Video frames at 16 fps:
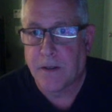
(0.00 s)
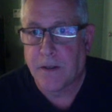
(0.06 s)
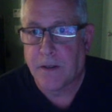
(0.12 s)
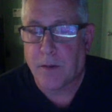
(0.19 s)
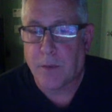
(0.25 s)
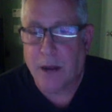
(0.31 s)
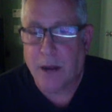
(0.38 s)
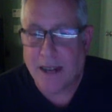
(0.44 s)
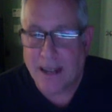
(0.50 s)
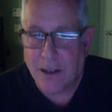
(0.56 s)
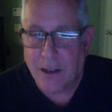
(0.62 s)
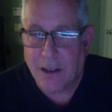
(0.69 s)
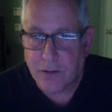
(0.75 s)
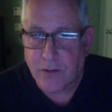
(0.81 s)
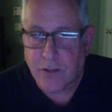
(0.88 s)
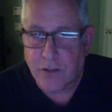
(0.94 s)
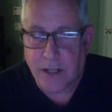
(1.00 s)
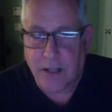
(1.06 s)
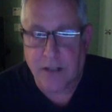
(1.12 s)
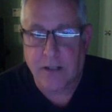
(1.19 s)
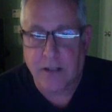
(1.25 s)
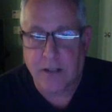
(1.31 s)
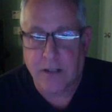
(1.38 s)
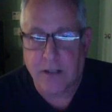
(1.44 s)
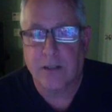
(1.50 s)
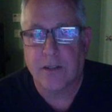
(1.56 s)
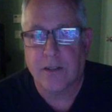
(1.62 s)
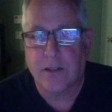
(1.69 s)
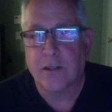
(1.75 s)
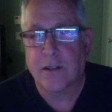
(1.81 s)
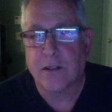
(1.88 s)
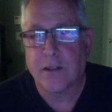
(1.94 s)
But I also said
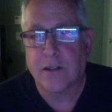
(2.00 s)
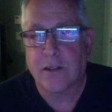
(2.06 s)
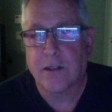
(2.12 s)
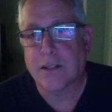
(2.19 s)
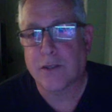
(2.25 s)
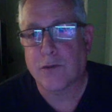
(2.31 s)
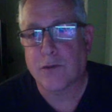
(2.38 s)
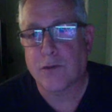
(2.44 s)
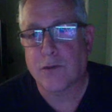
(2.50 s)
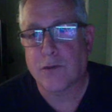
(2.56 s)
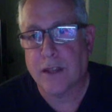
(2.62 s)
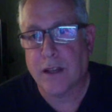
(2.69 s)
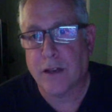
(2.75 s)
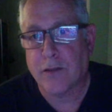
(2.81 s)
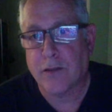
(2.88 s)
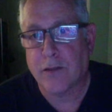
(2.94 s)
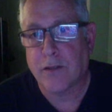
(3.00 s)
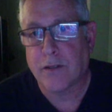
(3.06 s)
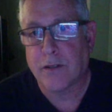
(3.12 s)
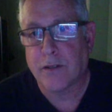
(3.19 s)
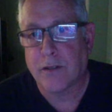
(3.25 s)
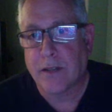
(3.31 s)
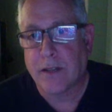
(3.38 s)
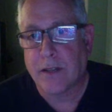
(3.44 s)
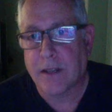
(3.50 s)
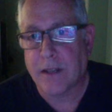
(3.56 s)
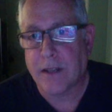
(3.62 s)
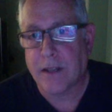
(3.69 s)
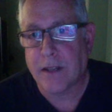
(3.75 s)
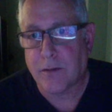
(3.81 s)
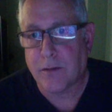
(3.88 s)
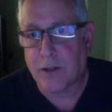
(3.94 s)
that when it hit the 20,000, that
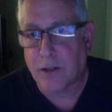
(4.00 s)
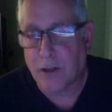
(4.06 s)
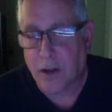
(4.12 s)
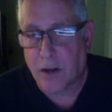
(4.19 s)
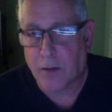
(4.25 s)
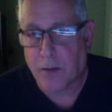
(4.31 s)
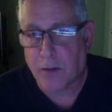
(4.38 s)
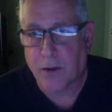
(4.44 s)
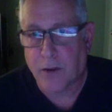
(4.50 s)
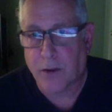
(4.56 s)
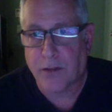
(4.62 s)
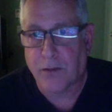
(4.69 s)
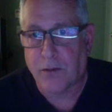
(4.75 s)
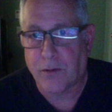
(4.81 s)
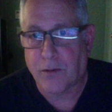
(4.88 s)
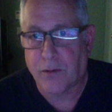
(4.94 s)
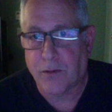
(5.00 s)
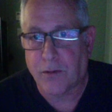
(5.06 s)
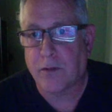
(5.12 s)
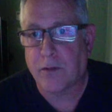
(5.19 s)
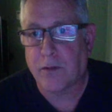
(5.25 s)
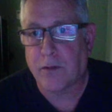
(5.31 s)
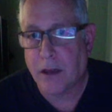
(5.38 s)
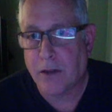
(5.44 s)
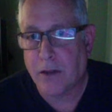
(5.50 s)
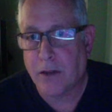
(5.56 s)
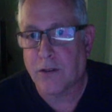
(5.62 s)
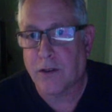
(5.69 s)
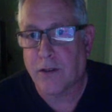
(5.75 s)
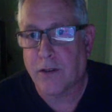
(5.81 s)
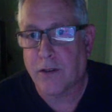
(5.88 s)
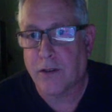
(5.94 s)
it would not break through, that it would bounce
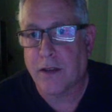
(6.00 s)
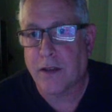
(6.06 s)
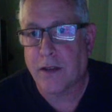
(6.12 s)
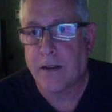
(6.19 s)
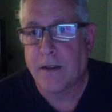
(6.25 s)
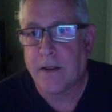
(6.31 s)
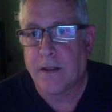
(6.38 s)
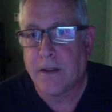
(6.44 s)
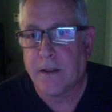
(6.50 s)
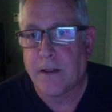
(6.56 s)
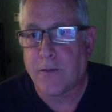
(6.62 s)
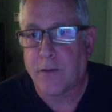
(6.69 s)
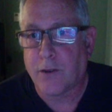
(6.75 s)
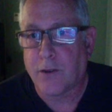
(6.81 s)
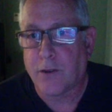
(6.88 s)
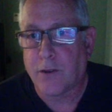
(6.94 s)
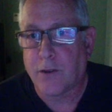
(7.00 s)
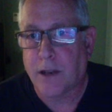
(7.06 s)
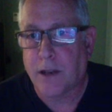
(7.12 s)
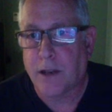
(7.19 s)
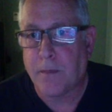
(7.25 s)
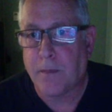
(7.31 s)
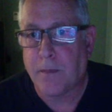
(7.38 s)
off that for a time